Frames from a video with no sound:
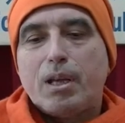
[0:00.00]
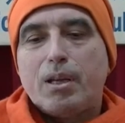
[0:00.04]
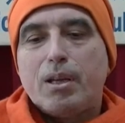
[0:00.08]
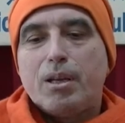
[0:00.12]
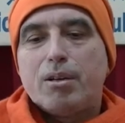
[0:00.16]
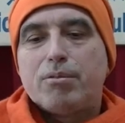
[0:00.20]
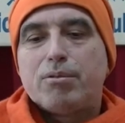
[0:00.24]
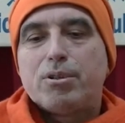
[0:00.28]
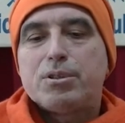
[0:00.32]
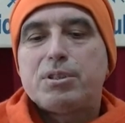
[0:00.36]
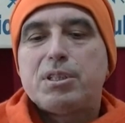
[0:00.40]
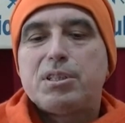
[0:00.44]

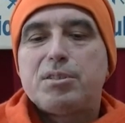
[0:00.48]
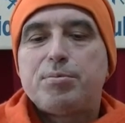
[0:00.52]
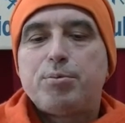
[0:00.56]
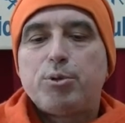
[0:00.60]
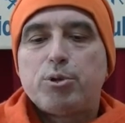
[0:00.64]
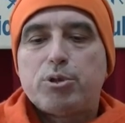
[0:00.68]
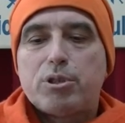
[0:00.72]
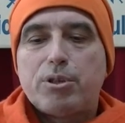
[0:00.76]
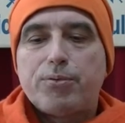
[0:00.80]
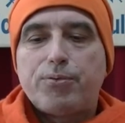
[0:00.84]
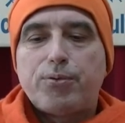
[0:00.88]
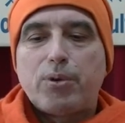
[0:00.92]
What is
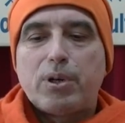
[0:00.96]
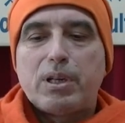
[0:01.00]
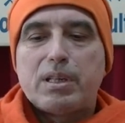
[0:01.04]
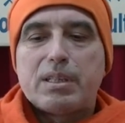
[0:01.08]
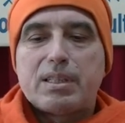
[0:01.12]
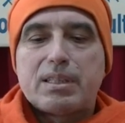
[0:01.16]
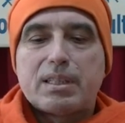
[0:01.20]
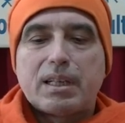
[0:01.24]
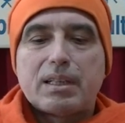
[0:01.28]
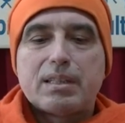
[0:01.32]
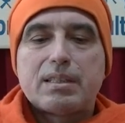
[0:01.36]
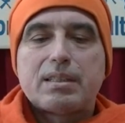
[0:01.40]
beautiful in
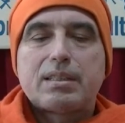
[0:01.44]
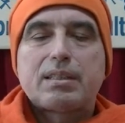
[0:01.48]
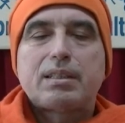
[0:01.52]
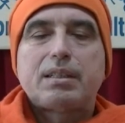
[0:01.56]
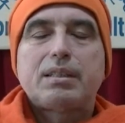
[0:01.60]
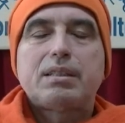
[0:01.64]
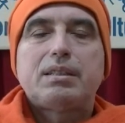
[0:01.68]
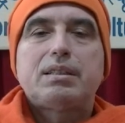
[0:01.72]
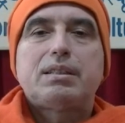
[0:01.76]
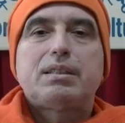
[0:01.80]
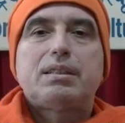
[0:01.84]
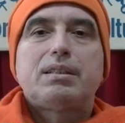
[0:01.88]

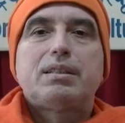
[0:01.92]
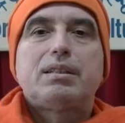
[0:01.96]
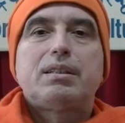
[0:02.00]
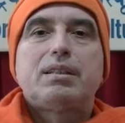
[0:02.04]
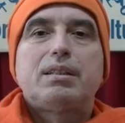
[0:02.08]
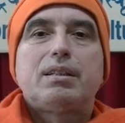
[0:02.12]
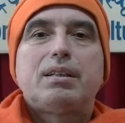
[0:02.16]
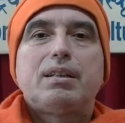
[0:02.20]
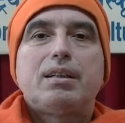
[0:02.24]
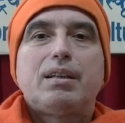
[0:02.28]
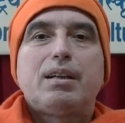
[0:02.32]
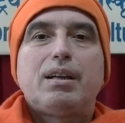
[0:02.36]
Sanskrit?
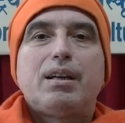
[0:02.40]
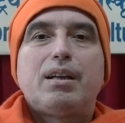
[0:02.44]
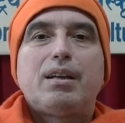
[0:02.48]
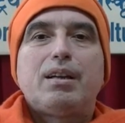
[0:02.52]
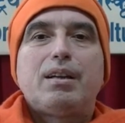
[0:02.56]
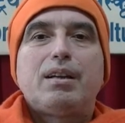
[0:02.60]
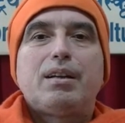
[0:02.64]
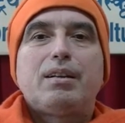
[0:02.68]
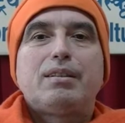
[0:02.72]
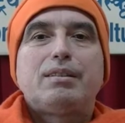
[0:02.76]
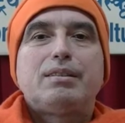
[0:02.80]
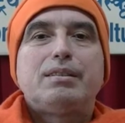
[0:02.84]

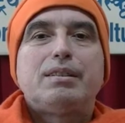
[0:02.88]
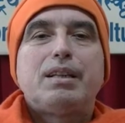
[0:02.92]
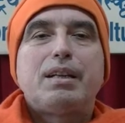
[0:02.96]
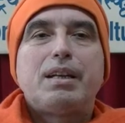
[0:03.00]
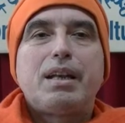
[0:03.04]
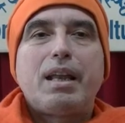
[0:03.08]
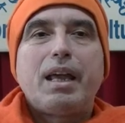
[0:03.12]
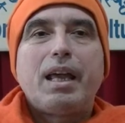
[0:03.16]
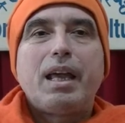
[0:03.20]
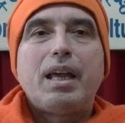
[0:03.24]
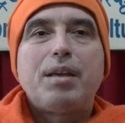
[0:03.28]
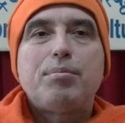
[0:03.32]
The
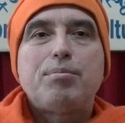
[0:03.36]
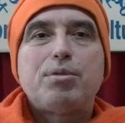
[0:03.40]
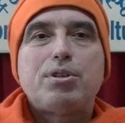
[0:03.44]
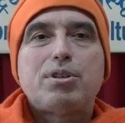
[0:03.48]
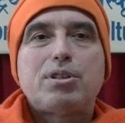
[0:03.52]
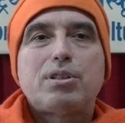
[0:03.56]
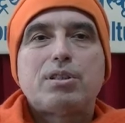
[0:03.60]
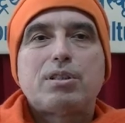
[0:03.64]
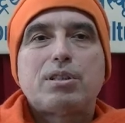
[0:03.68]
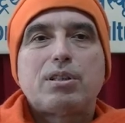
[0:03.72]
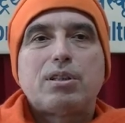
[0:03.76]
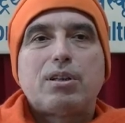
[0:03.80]

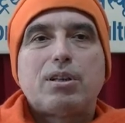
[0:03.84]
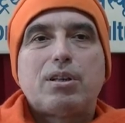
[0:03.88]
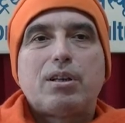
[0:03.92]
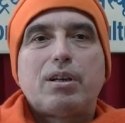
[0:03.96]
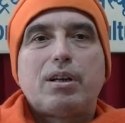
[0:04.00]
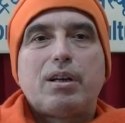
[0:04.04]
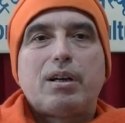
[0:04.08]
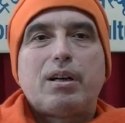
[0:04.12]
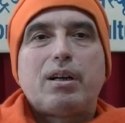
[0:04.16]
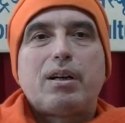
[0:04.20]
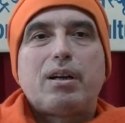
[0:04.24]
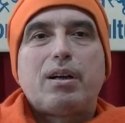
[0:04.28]
names
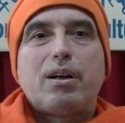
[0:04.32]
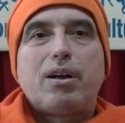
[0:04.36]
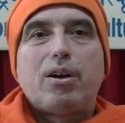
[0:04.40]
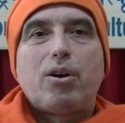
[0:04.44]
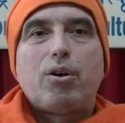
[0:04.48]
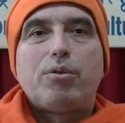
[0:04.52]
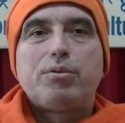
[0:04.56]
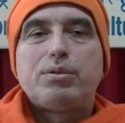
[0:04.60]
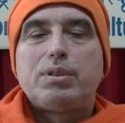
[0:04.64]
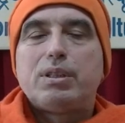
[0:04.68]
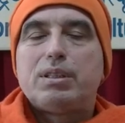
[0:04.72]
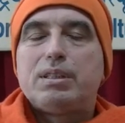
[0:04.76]

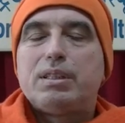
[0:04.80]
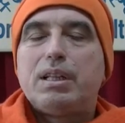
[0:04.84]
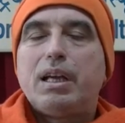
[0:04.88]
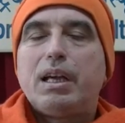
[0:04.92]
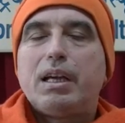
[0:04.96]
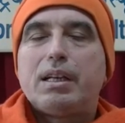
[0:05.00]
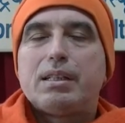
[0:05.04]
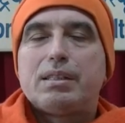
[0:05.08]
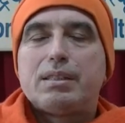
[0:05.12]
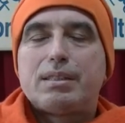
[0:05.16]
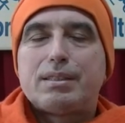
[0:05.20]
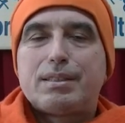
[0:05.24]
of the
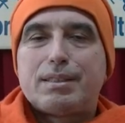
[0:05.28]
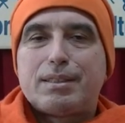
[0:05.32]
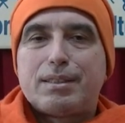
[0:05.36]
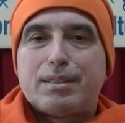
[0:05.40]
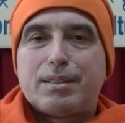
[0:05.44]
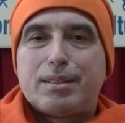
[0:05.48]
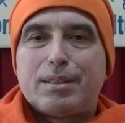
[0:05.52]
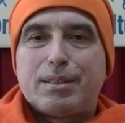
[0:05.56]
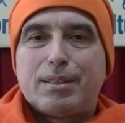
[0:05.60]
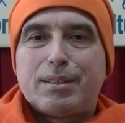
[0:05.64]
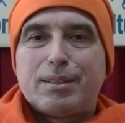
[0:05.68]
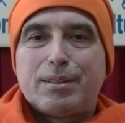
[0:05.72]

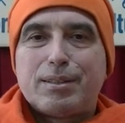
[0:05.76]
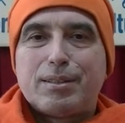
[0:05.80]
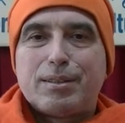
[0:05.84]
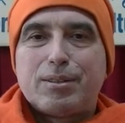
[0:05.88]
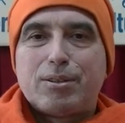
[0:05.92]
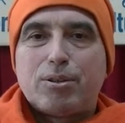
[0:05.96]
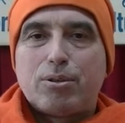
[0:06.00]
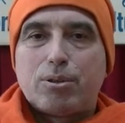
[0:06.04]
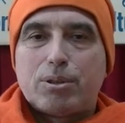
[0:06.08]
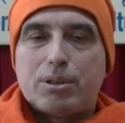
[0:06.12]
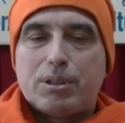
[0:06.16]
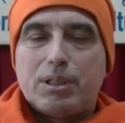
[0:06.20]
dates,
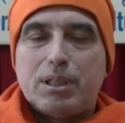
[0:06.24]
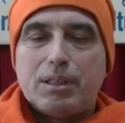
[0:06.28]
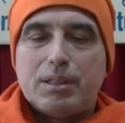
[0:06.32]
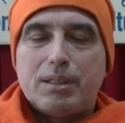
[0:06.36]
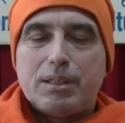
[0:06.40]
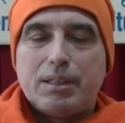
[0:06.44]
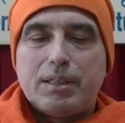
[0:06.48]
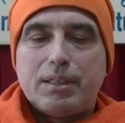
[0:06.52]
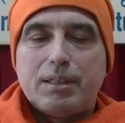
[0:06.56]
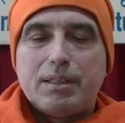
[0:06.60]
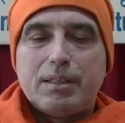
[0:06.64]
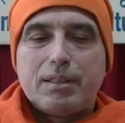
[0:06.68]
or
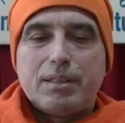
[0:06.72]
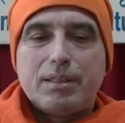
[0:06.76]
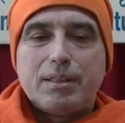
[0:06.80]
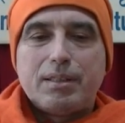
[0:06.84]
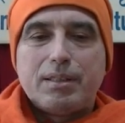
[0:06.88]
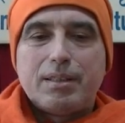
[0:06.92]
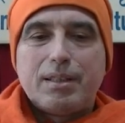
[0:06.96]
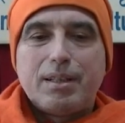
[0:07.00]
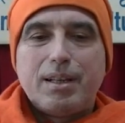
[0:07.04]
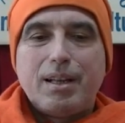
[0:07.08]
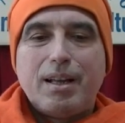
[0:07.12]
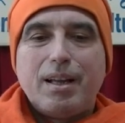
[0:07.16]
tithi,
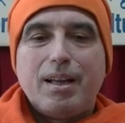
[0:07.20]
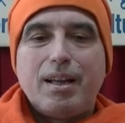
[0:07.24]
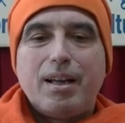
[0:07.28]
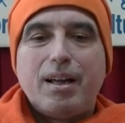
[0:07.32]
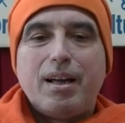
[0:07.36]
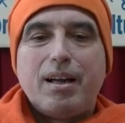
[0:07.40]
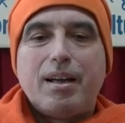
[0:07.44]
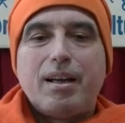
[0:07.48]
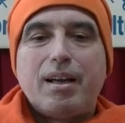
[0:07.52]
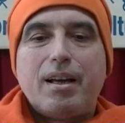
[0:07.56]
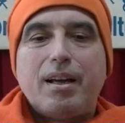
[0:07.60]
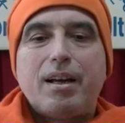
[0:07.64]

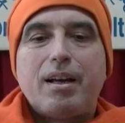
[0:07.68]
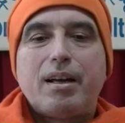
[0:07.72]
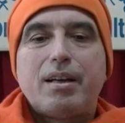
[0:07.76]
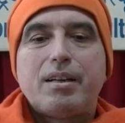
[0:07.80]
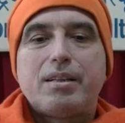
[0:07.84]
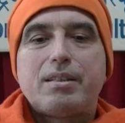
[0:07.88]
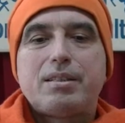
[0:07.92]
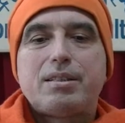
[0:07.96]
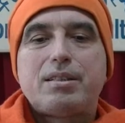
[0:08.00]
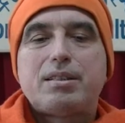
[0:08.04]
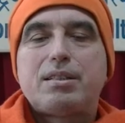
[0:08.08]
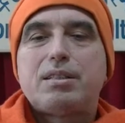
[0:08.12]

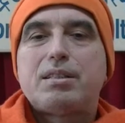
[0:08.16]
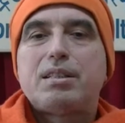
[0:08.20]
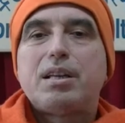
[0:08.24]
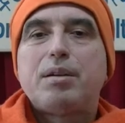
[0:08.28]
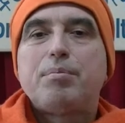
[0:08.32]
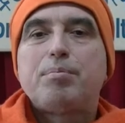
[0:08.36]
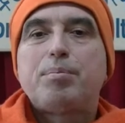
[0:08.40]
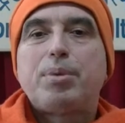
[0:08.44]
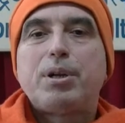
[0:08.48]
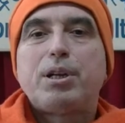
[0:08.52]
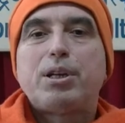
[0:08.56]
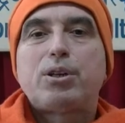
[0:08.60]
is
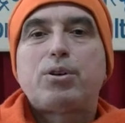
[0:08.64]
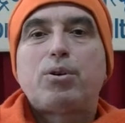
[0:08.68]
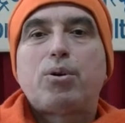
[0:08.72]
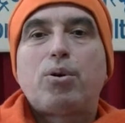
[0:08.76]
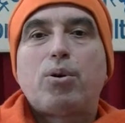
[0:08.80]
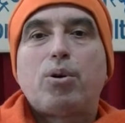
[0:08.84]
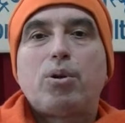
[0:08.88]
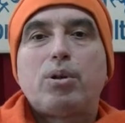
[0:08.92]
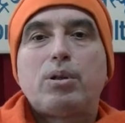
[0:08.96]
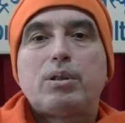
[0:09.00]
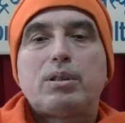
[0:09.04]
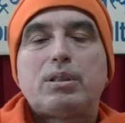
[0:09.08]
simply
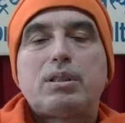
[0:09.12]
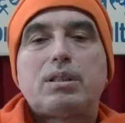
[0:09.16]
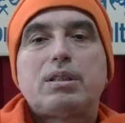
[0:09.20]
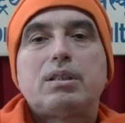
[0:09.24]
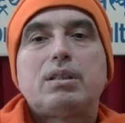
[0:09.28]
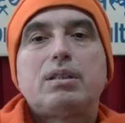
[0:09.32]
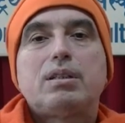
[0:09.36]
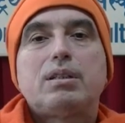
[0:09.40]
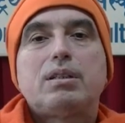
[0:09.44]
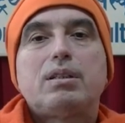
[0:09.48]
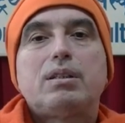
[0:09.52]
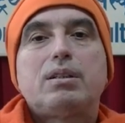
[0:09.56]
called
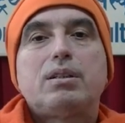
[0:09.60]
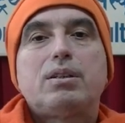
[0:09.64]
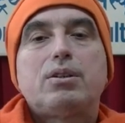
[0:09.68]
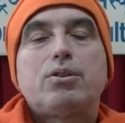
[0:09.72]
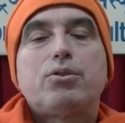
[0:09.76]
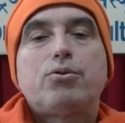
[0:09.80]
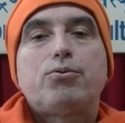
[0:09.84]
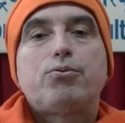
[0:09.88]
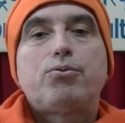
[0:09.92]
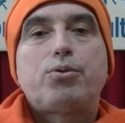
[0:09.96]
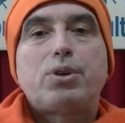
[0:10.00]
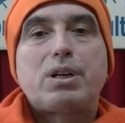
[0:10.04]

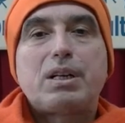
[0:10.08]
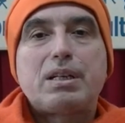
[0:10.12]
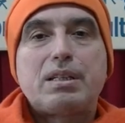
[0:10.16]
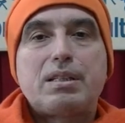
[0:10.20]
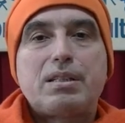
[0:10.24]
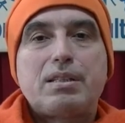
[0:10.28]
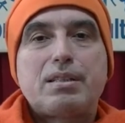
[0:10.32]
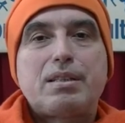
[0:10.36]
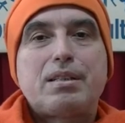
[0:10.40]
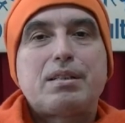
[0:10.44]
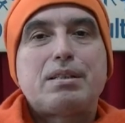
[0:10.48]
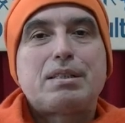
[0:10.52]

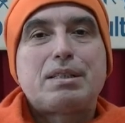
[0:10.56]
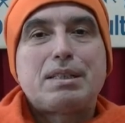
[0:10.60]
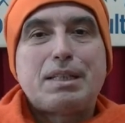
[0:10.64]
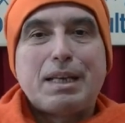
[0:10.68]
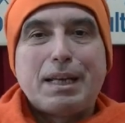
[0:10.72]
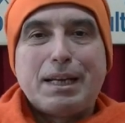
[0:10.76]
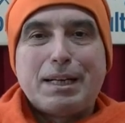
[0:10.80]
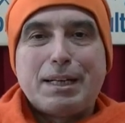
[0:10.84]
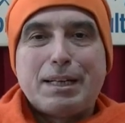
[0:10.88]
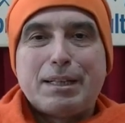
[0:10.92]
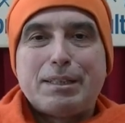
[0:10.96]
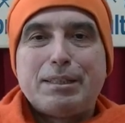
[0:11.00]
first,
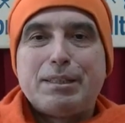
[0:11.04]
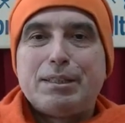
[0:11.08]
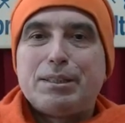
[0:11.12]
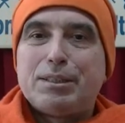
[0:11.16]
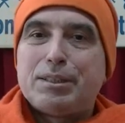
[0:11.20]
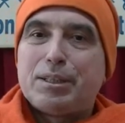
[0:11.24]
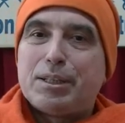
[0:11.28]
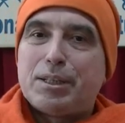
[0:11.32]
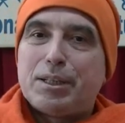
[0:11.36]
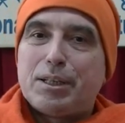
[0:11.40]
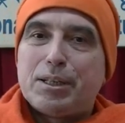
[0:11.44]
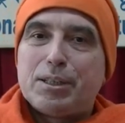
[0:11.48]

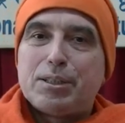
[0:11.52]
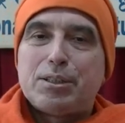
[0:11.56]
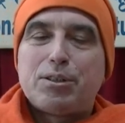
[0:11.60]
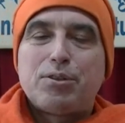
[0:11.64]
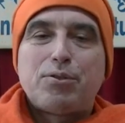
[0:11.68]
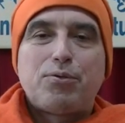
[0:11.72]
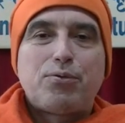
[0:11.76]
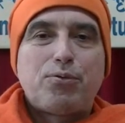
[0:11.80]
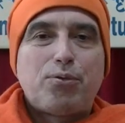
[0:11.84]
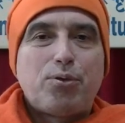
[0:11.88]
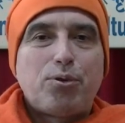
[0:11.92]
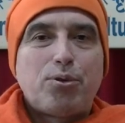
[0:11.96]
second, third,
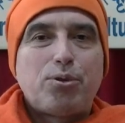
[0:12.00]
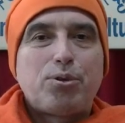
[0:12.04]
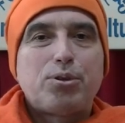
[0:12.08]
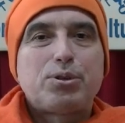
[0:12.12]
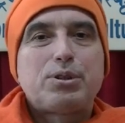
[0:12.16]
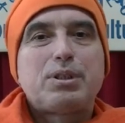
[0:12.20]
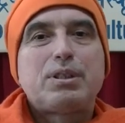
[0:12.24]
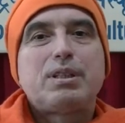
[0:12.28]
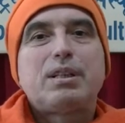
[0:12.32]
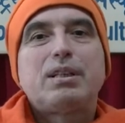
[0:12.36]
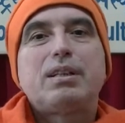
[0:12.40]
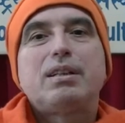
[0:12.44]

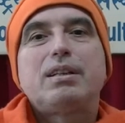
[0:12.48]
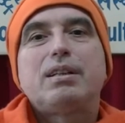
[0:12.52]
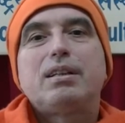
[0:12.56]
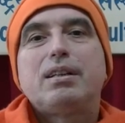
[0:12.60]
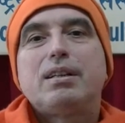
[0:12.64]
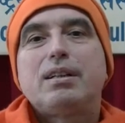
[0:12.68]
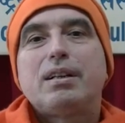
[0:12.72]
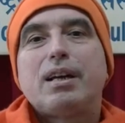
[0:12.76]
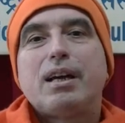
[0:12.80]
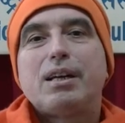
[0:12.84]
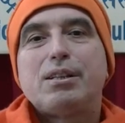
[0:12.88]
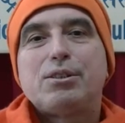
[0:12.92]
fourth,
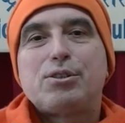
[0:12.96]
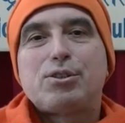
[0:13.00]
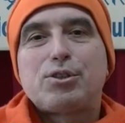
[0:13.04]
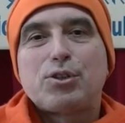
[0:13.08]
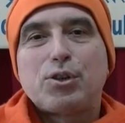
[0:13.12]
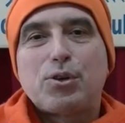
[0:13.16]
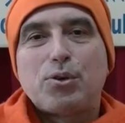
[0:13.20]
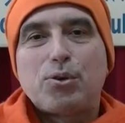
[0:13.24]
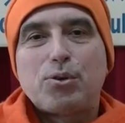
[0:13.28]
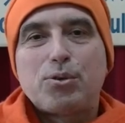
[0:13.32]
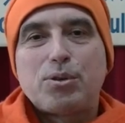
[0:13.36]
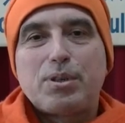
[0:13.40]
and
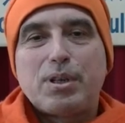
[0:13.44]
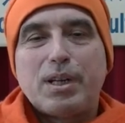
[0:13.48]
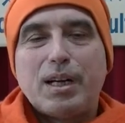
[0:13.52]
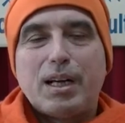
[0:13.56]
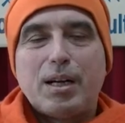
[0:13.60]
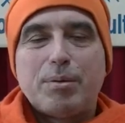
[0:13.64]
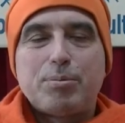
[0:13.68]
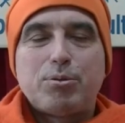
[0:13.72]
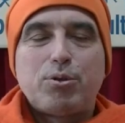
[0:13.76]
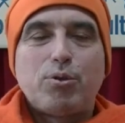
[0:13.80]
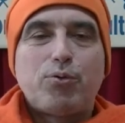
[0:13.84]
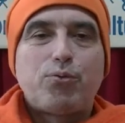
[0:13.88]
so on,
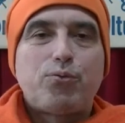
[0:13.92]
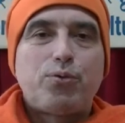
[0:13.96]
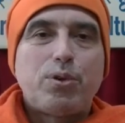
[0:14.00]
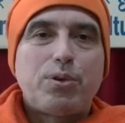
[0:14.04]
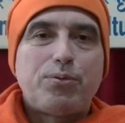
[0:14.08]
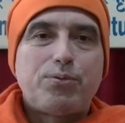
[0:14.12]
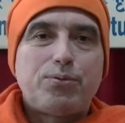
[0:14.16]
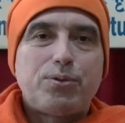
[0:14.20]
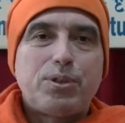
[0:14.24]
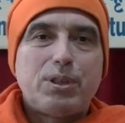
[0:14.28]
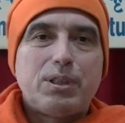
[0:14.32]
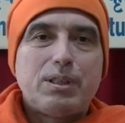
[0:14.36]
up to
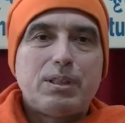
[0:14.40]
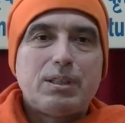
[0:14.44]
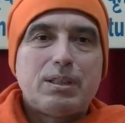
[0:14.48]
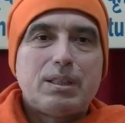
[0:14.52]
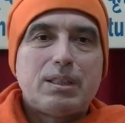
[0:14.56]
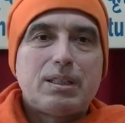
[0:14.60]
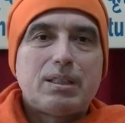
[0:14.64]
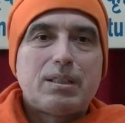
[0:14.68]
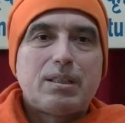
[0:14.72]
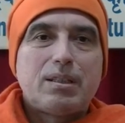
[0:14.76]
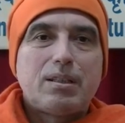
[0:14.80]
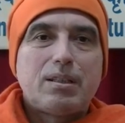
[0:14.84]
15th.